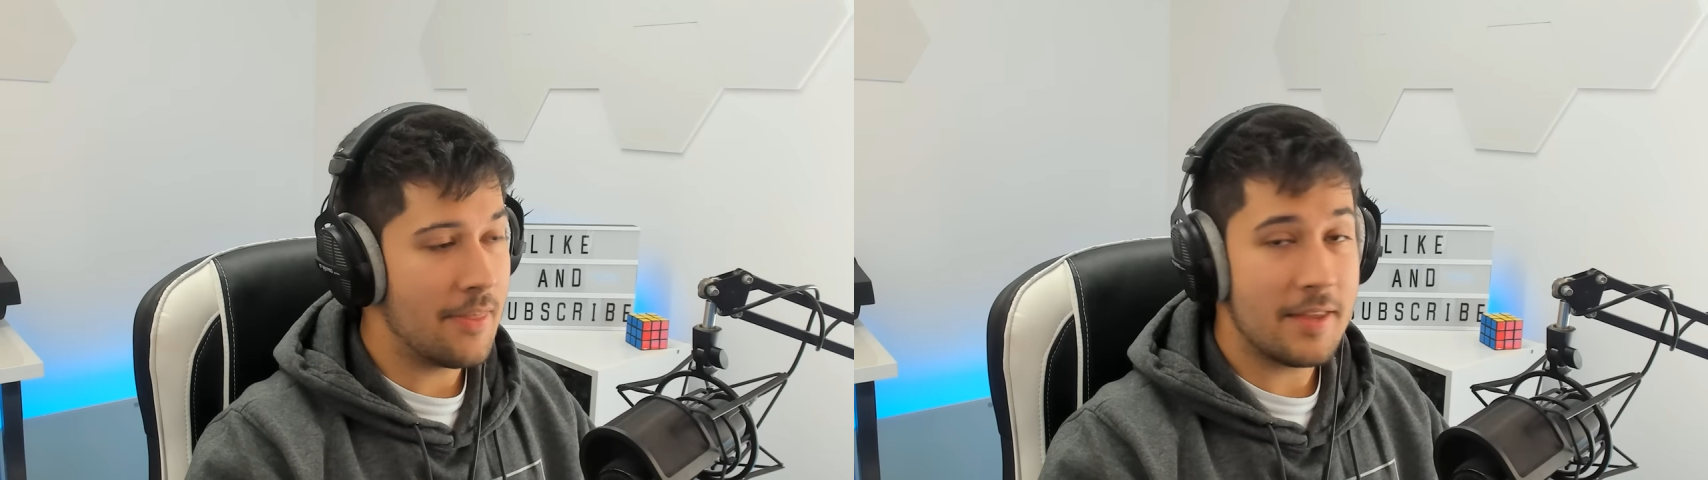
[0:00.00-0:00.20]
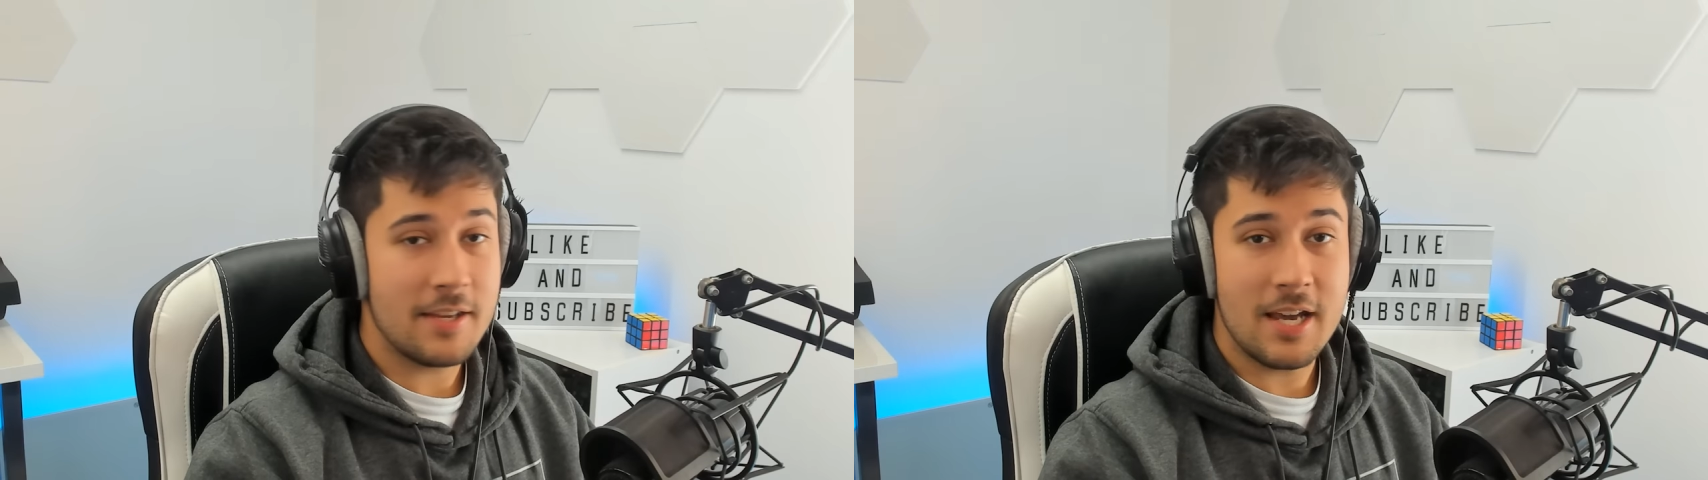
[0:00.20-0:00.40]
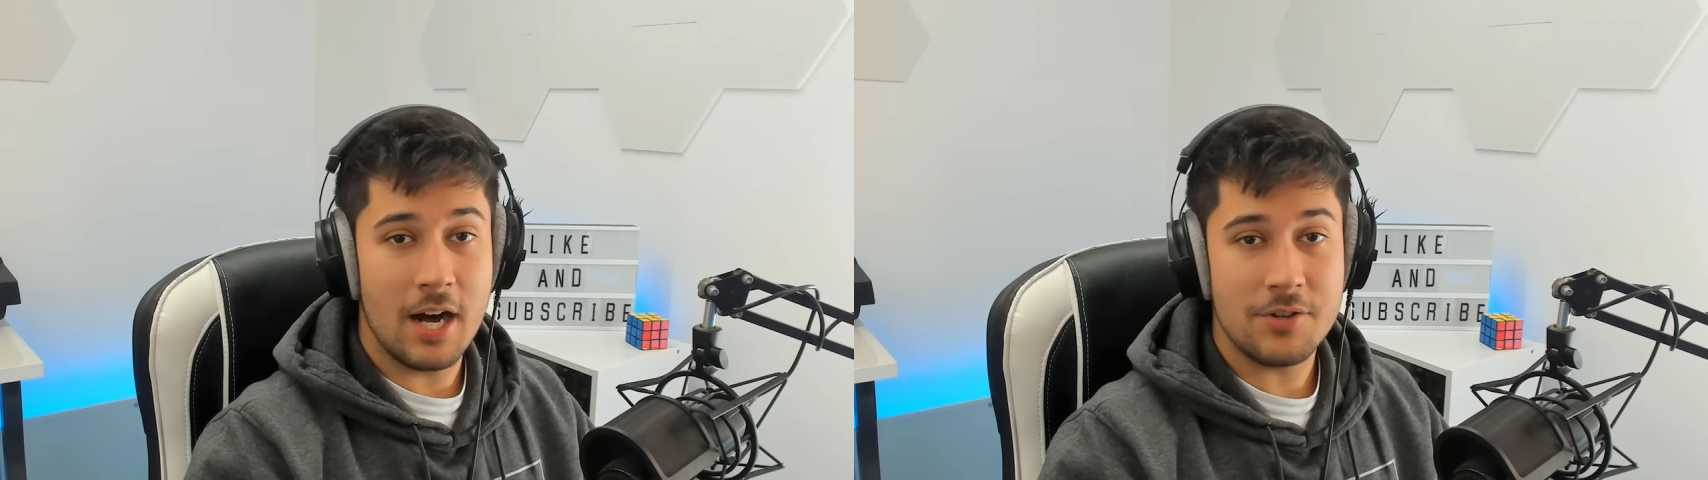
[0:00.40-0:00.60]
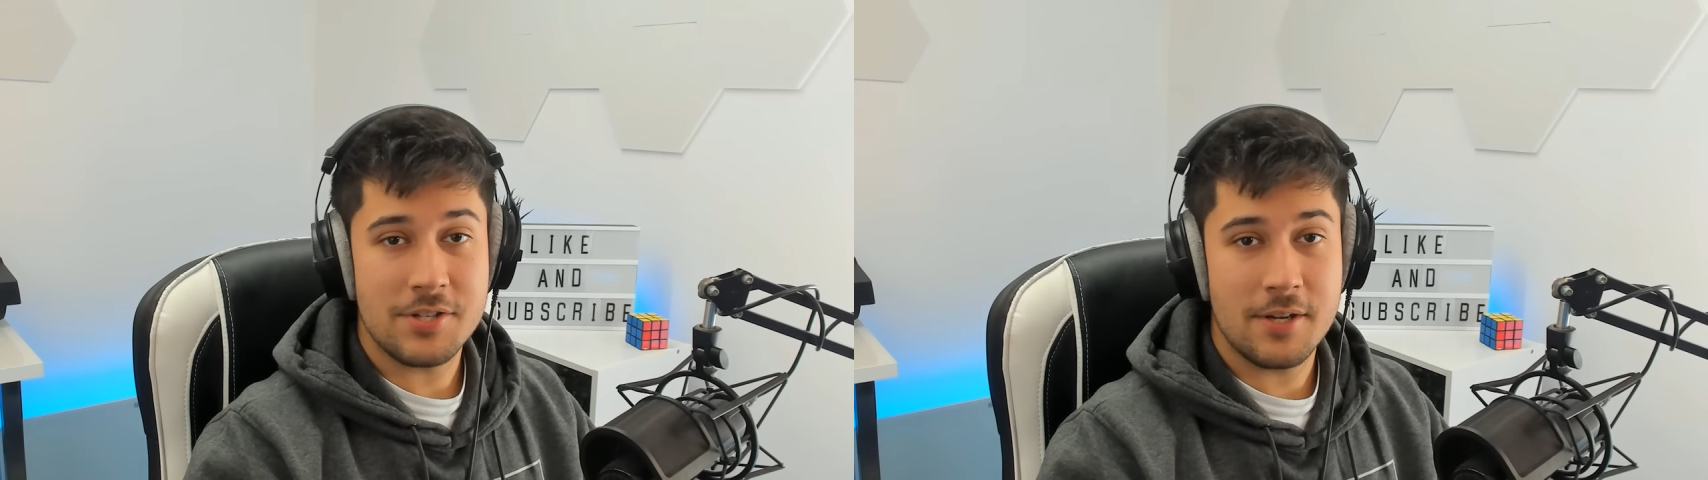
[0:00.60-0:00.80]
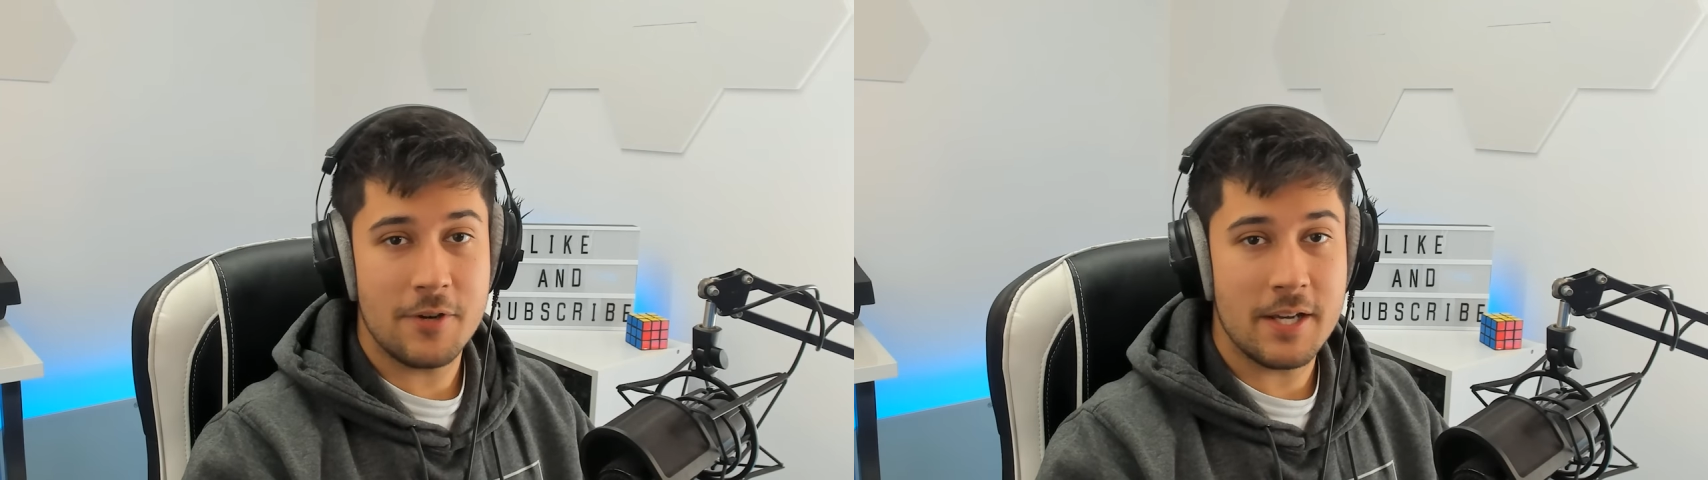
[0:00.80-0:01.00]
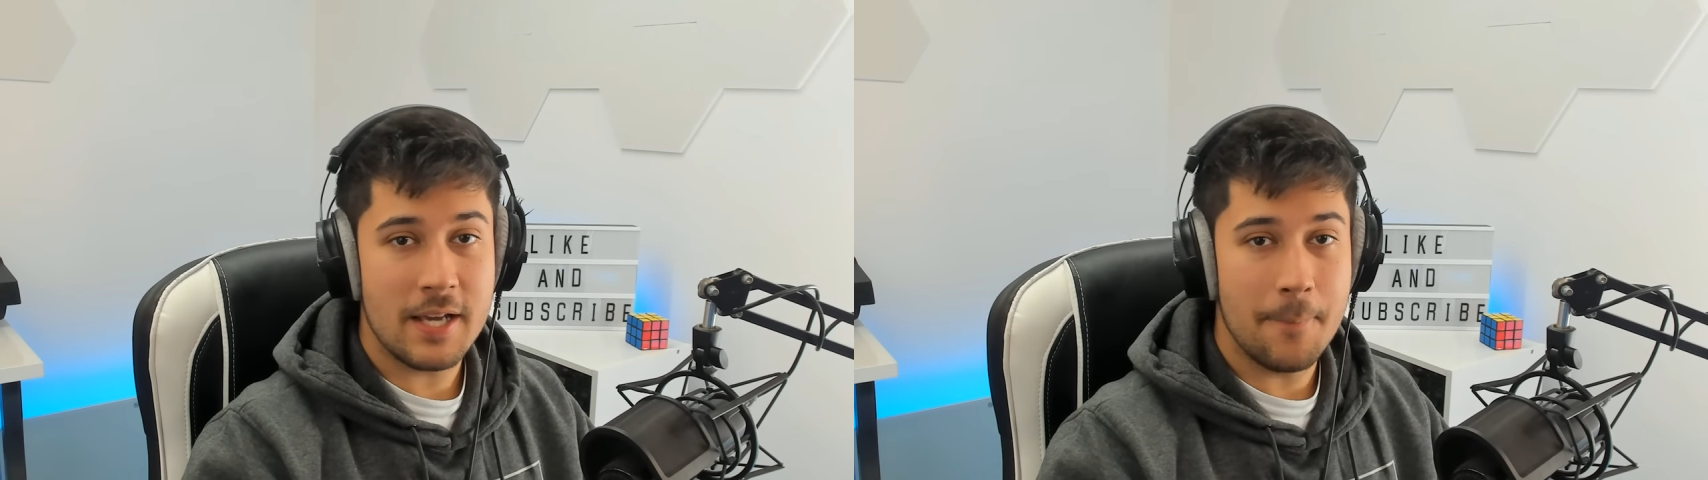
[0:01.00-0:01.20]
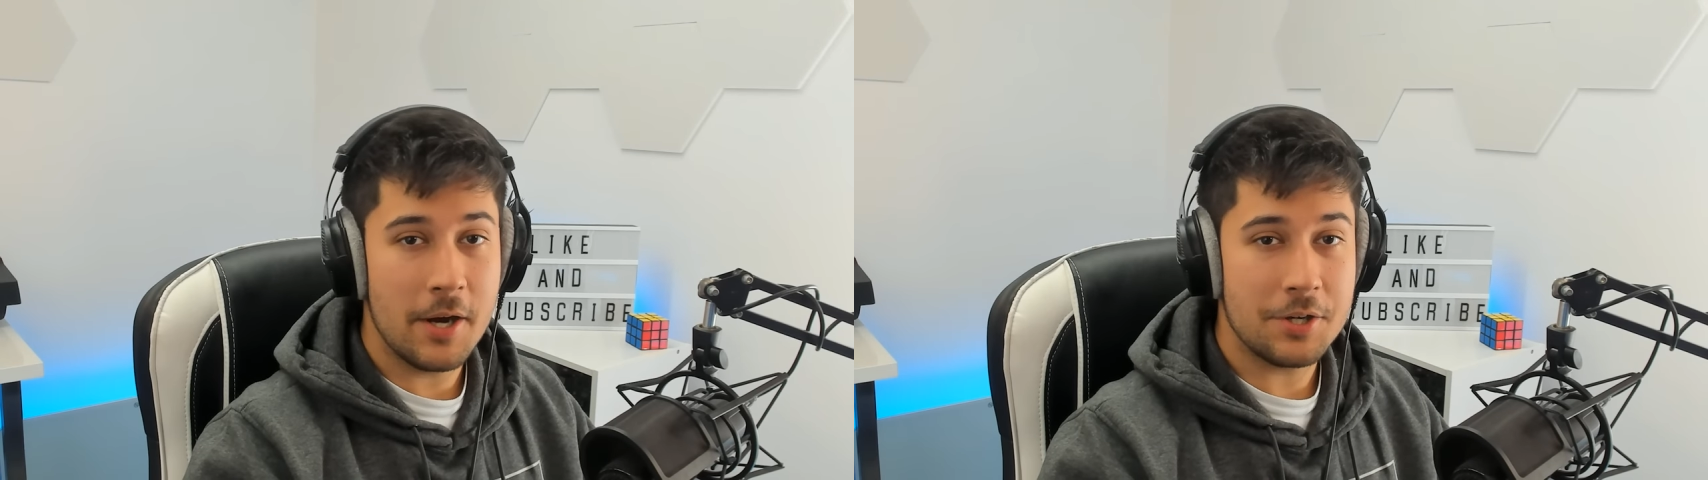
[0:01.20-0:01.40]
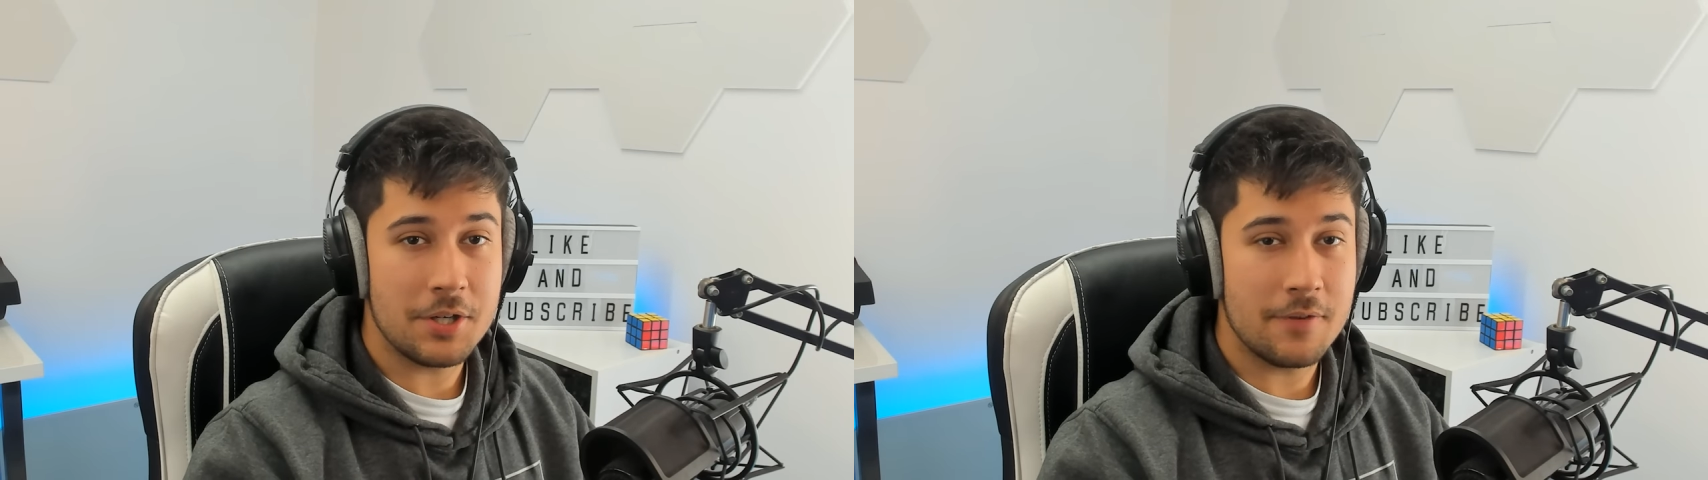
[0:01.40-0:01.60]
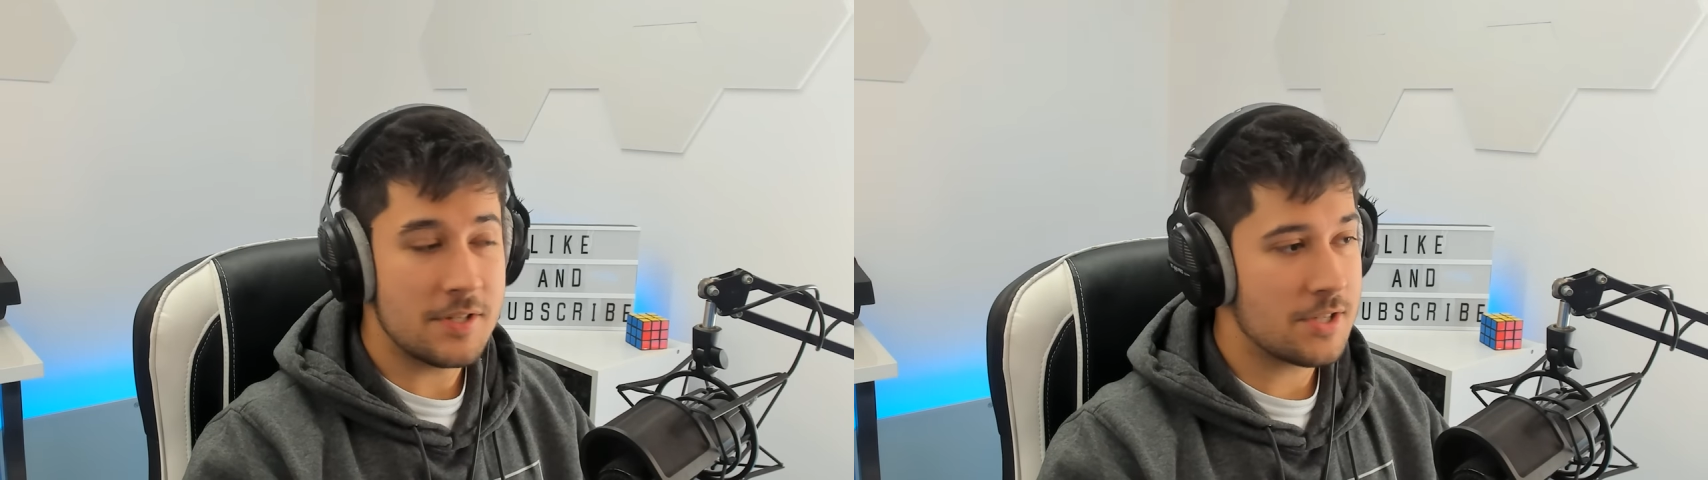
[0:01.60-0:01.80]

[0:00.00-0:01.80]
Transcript: and then yeah, I'll see if we can get Minecraft